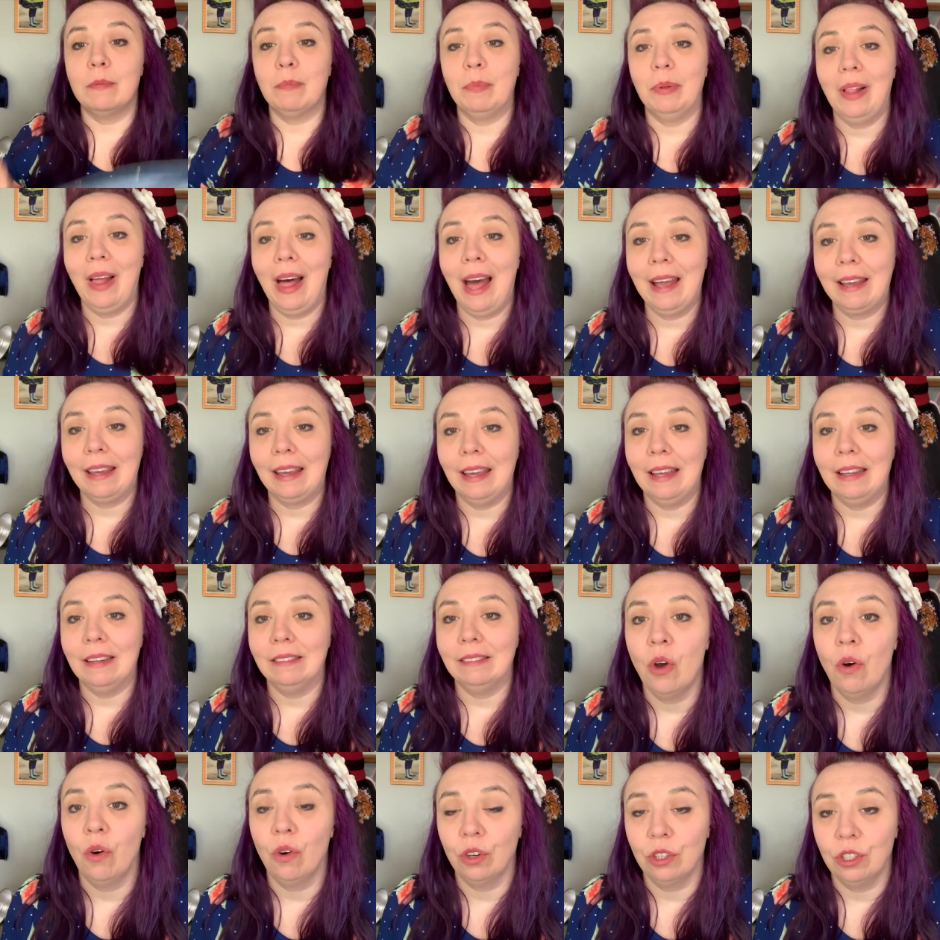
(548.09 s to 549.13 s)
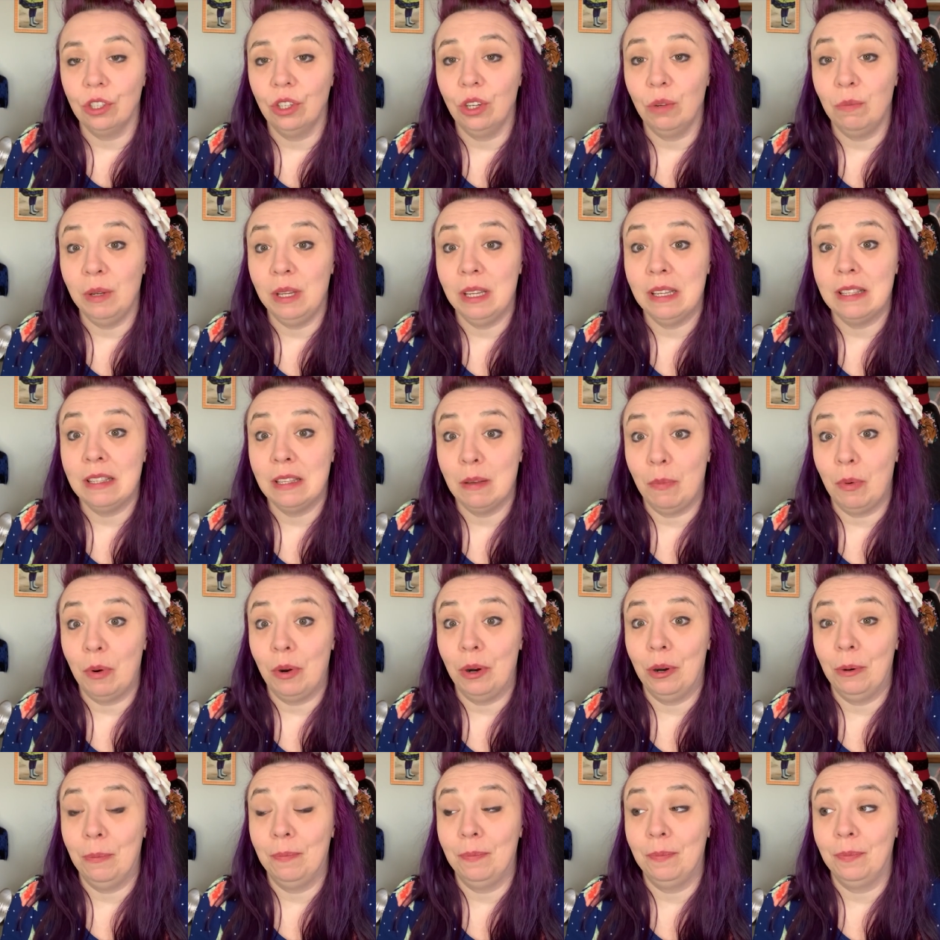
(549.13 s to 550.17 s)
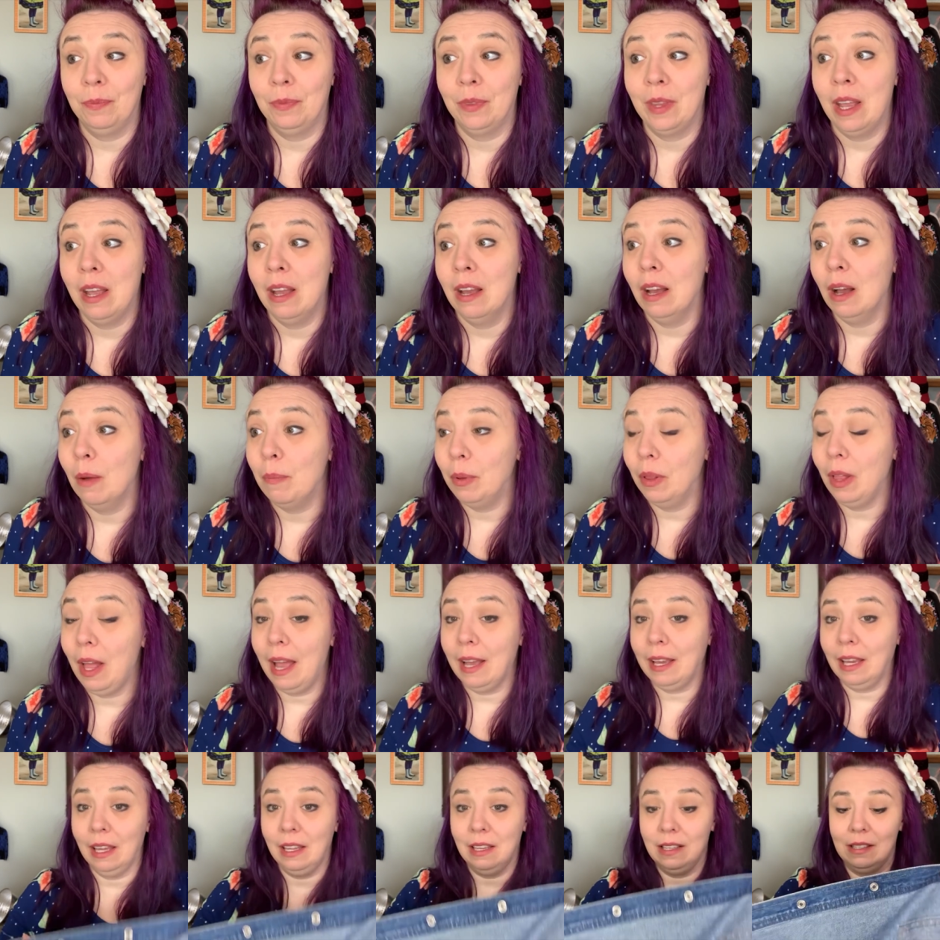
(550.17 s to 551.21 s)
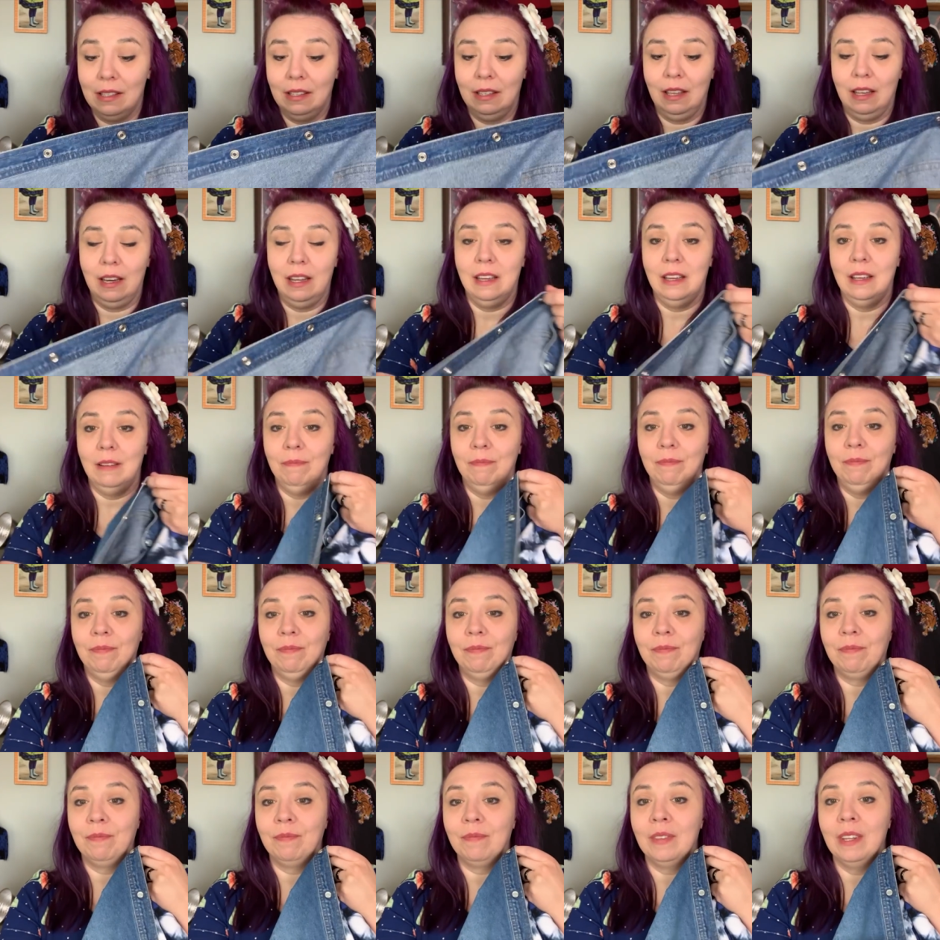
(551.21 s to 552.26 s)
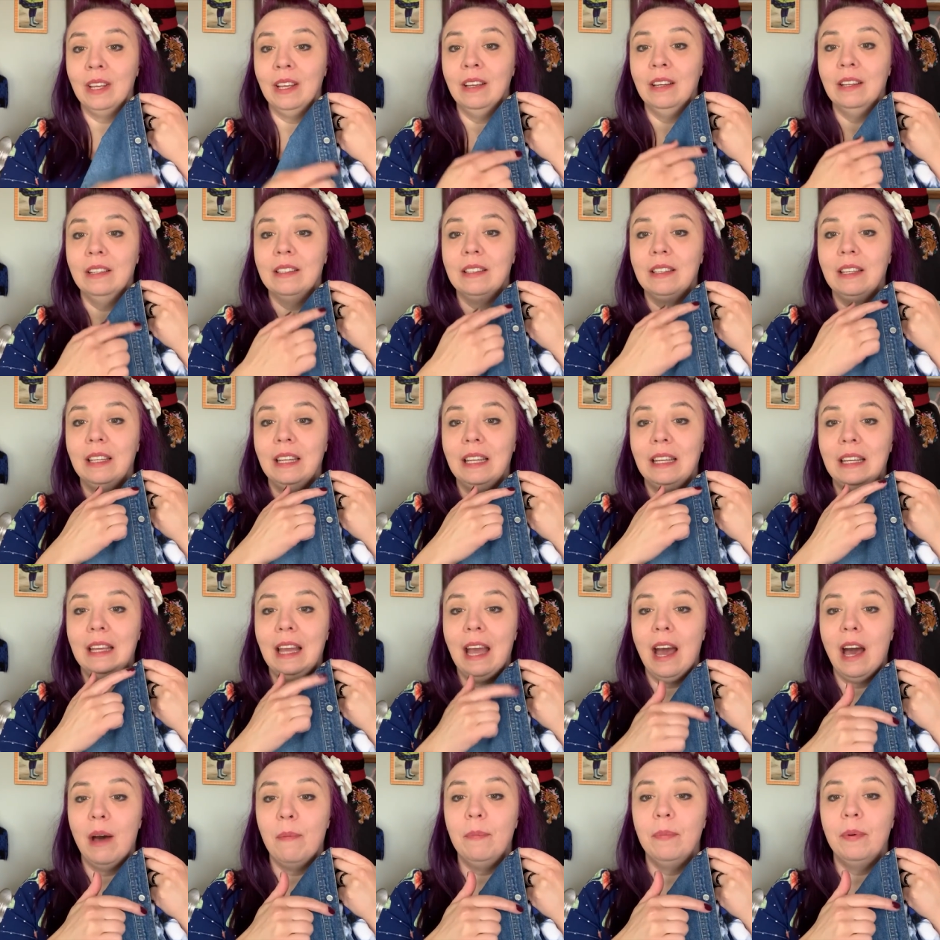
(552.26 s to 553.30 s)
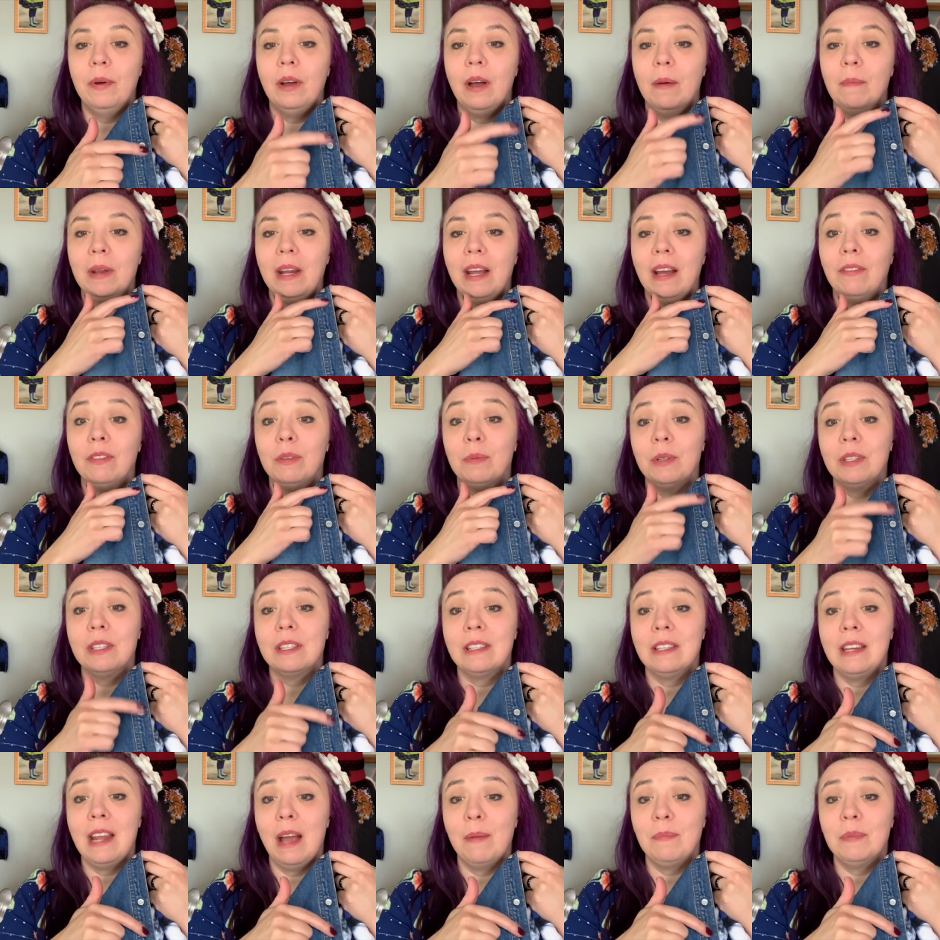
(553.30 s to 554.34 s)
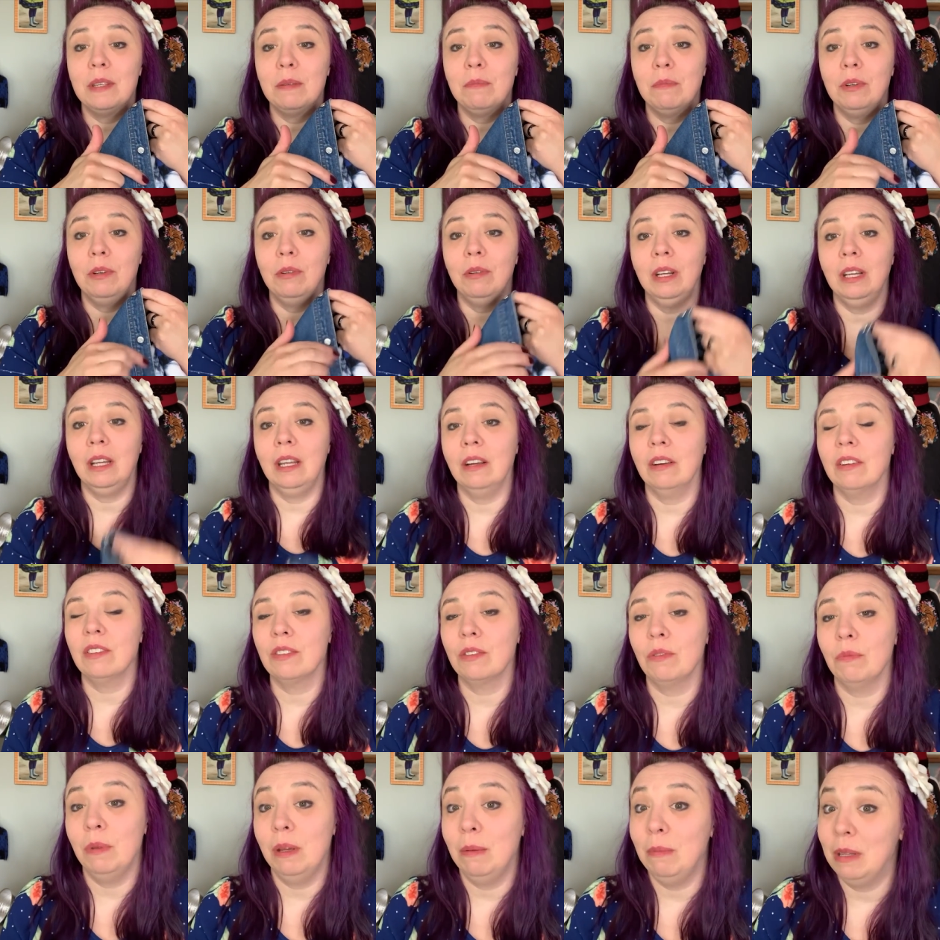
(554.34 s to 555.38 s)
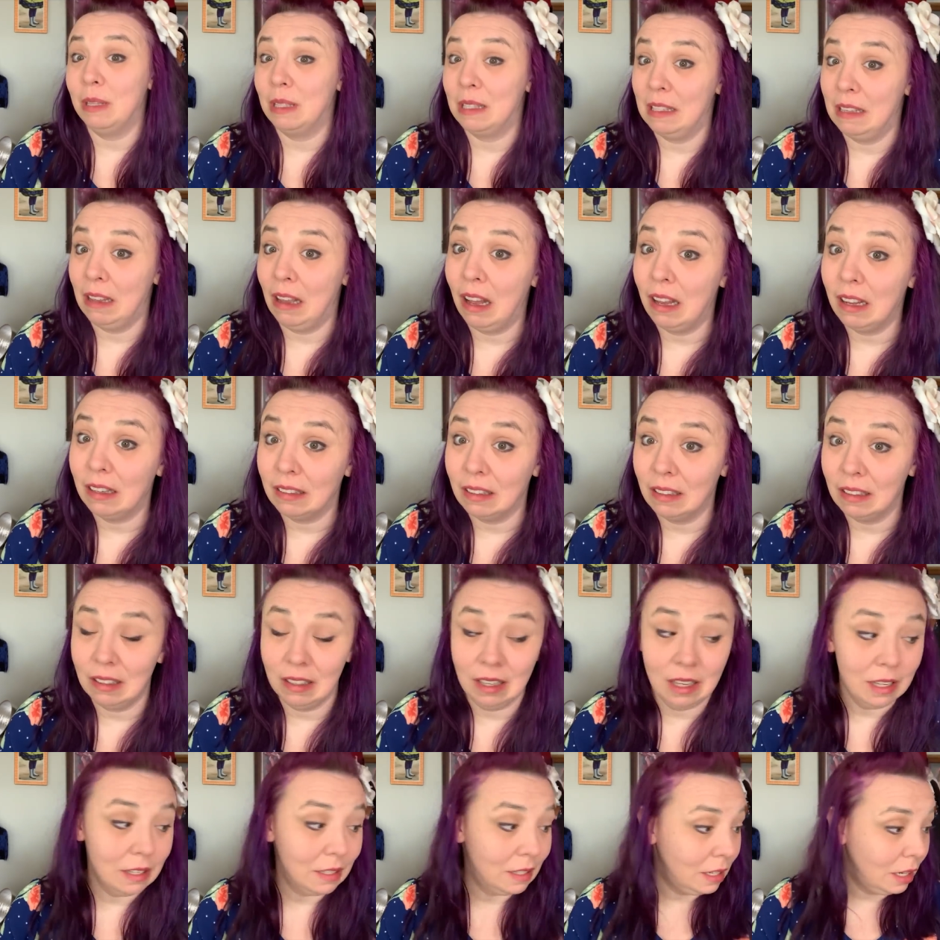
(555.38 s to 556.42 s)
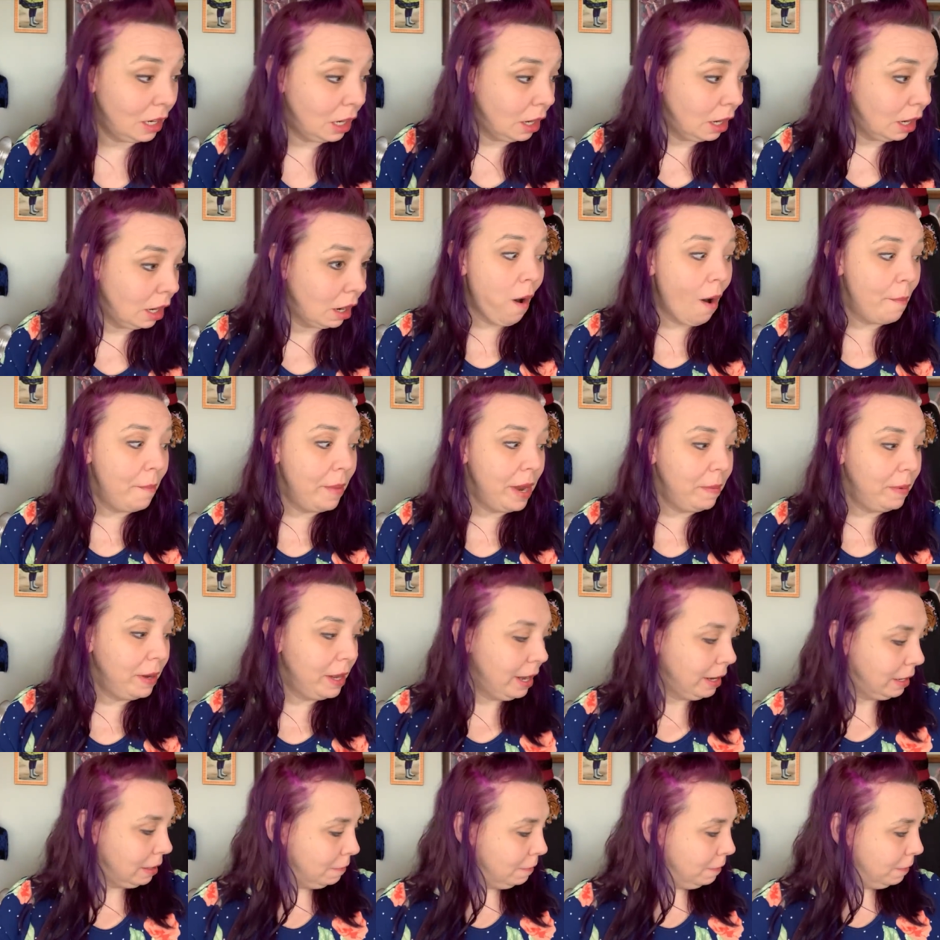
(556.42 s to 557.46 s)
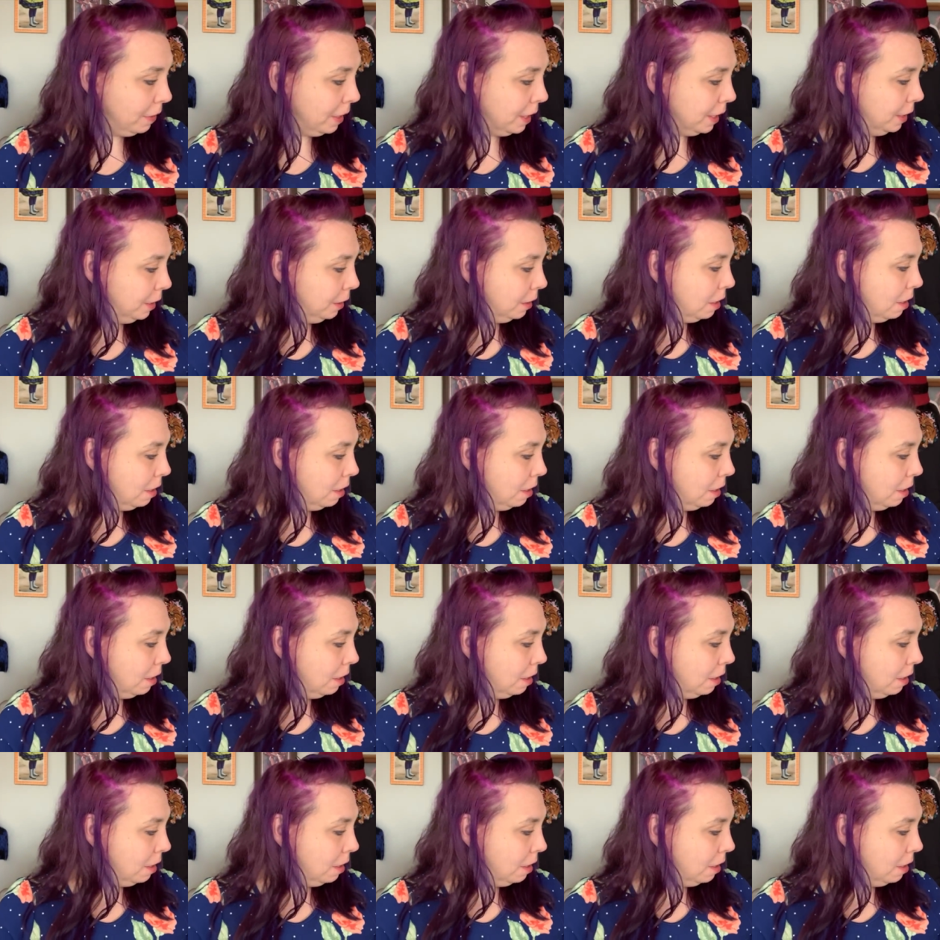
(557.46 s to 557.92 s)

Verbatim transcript: placket or should it be a zipper. A placket is gonna, it's gonna gap. I'm gonna have to put snaps in between here, so maybe it's not easier. Maybe I can find